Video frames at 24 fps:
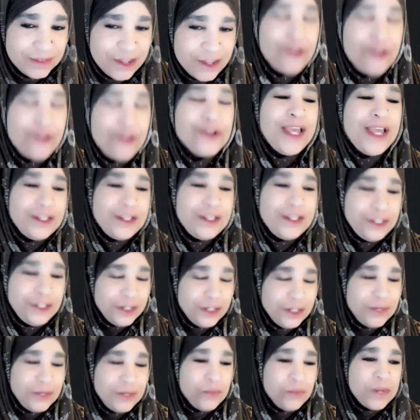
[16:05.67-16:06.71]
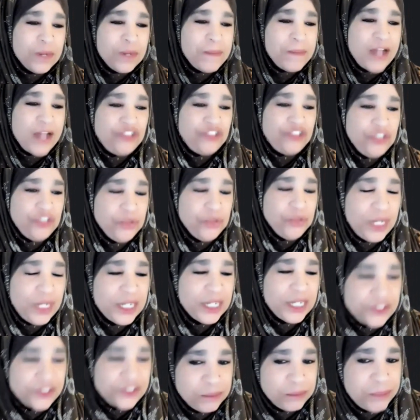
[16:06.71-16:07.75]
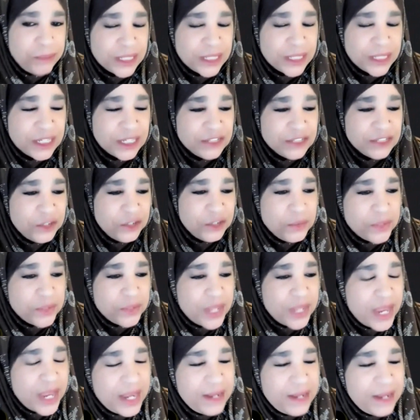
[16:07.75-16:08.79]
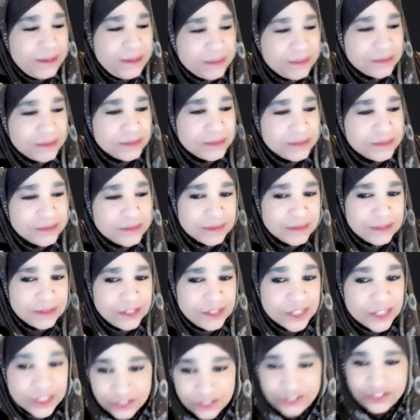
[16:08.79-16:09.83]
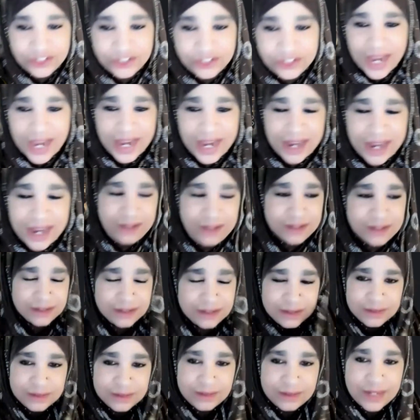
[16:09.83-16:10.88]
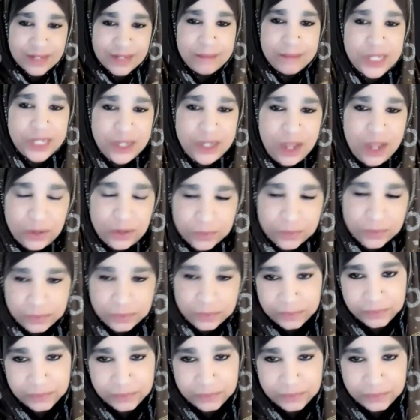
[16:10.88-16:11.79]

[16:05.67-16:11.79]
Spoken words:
Okay, good. What about you, Elizabeth? Is it okay? You understand? Let me know.